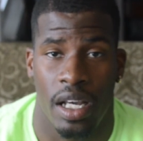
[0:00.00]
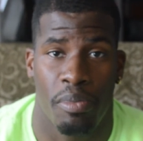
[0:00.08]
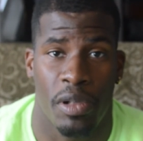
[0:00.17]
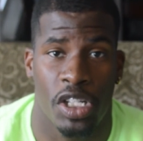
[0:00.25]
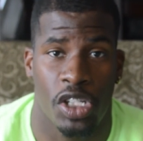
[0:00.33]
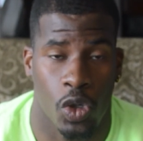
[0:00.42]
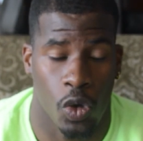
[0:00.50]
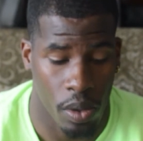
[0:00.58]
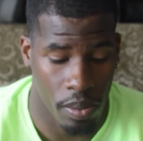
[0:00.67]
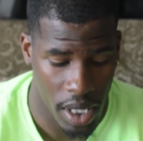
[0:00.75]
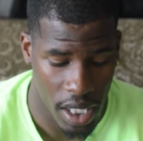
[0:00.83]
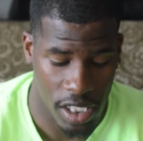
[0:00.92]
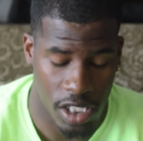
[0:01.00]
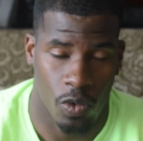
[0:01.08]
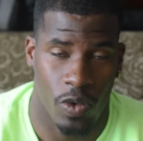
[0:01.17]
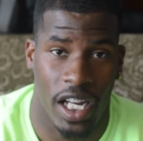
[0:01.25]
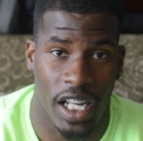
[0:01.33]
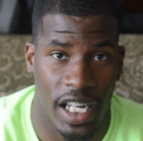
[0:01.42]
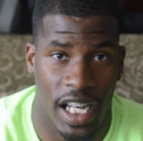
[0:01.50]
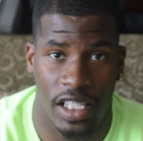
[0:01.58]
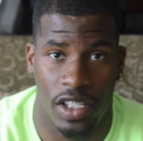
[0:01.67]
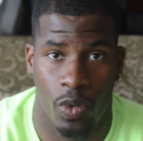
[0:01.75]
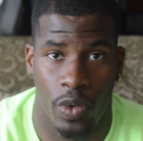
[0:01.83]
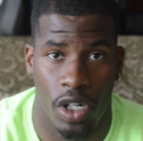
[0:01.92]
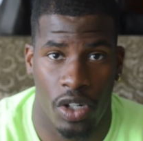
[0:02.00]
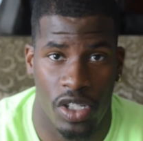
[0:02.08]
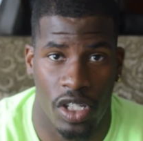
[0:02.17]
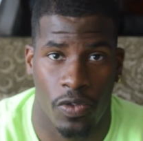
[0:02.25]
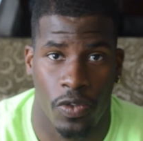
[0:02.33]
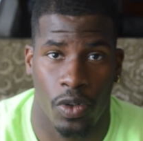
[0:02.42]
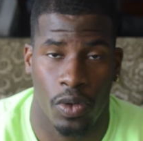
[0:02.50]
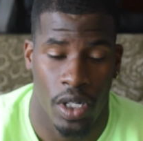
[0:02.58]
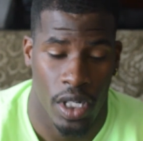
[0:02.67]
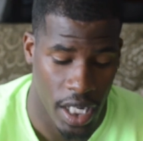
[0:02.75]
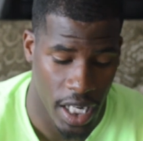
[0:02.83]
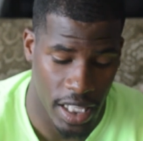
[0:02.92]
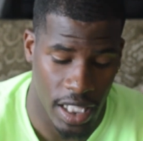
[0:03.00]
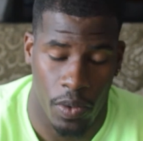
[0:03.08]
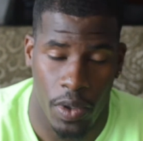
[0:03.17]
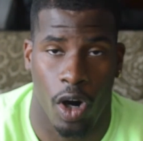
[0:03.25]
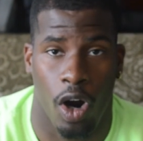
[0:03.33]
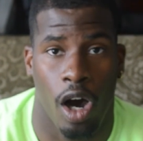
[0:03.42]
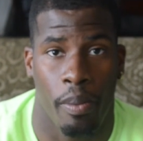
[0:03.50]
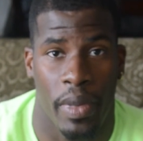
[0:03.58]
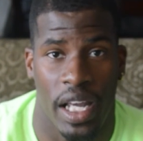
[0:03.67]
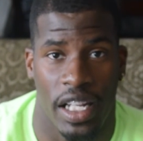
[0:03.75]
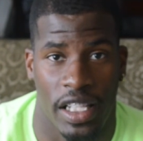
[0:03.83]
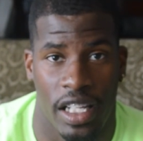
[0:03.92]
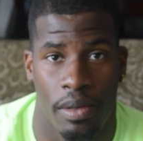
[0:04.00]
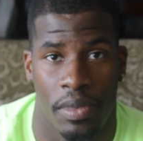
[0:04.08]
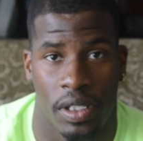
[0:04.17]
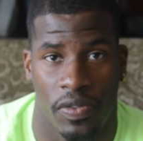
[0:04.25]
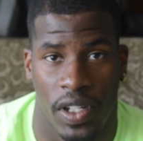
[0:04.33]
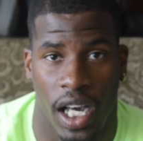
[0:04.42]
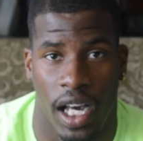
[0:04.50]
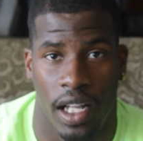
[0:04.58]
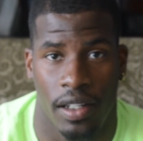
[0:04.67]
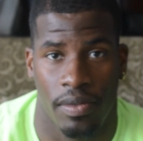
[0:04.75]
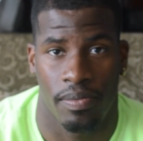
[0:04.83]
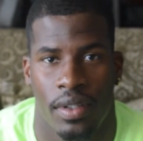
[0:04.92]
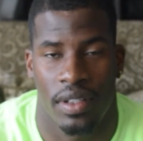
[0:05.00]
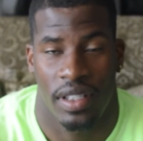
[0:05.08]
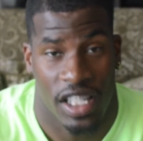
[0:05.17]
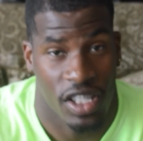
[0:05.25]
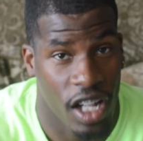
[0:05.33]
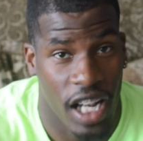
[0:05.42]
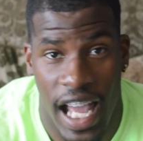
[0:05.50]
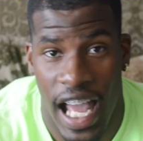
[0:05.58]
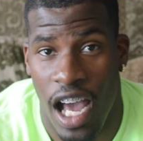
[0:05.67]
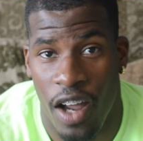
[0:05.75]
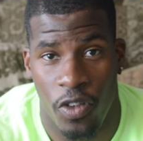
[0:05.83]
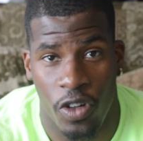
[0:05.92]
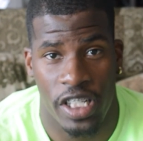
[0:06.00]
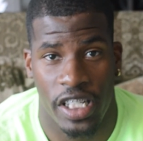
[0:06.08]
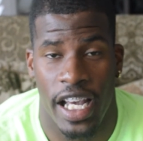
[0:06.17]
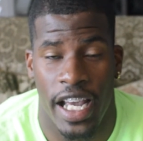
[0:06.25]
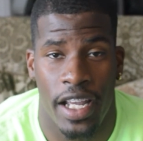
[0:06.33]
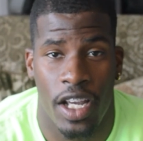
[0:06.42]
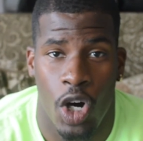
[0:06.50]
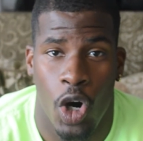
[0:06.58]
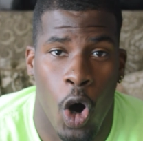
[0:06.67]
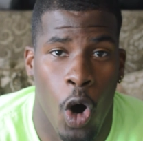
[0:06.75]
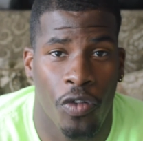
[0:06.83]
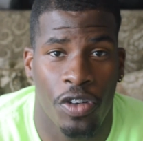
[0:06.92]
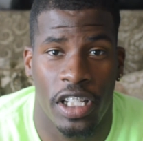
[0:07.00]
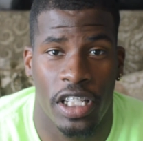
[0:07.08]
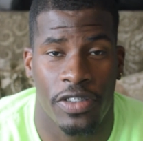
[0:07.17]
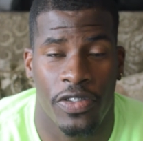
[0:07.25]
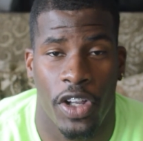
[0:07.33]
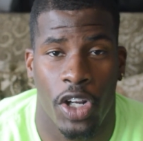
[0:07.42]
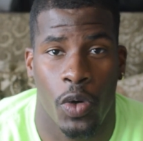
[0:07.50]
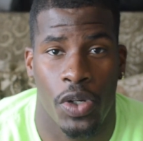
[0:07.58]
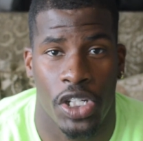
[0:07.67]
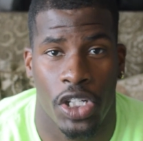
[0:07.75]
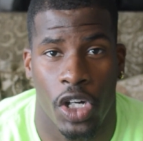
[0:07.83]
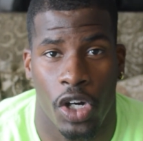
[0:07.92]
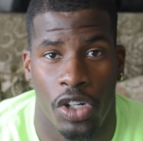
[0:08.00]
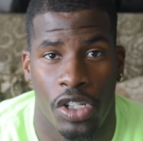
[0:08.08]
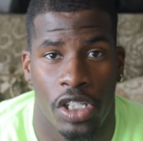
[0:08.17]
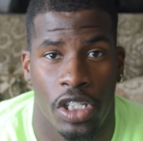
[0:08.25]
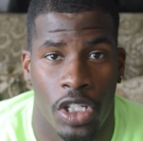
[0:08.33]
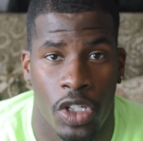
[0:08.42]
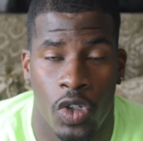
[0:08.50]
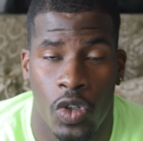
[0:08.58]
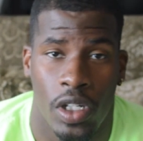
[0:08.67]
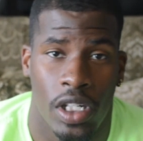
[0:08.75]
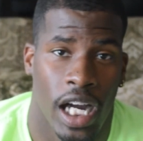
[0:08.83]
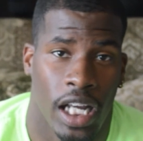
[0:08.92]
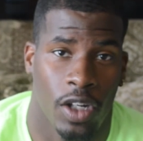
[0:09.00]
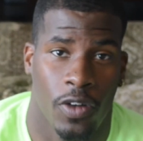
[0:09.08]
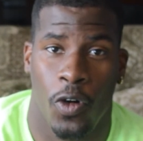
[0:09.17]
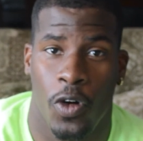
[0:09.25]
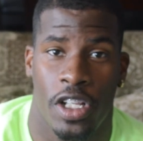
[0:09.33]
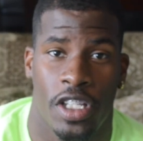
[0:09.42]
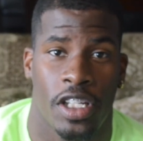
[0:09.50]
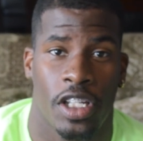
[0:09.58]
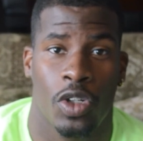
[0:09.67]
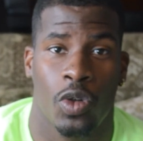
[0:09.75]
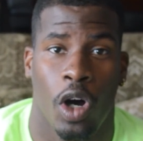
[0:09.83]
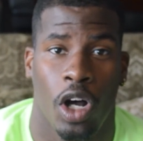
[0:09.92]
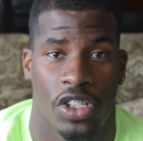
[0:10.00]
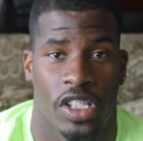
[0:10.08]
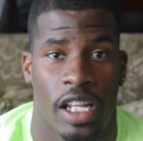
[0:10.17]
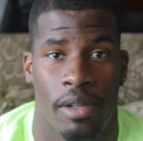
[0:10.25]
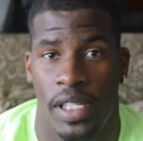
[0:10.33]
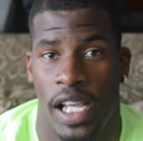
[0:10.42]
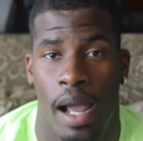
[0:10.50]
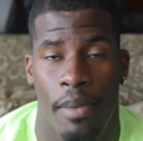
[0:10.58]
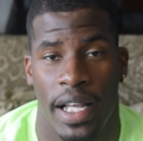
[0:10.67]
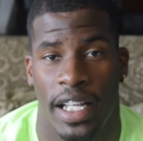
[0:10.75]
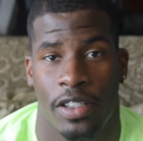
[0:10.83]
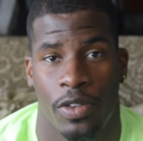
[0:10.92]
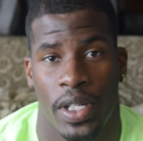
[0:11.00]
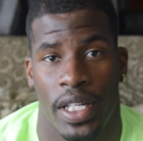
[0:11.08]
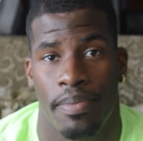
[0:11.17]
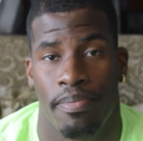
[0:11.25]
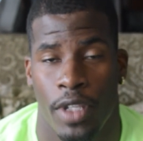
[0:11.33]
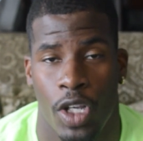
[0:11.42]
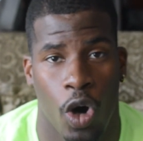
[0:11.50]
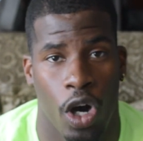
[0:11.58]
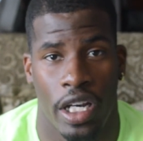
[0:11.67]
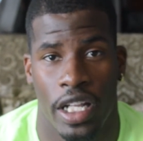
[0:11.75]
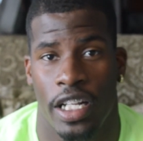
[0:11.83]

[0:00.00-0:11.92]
be sure to recognize that we are sinful and that we are all made in the image of God. That's all I have for today. Hopefully this video was encouraging to you. I look forward to seeing you all same time next week on It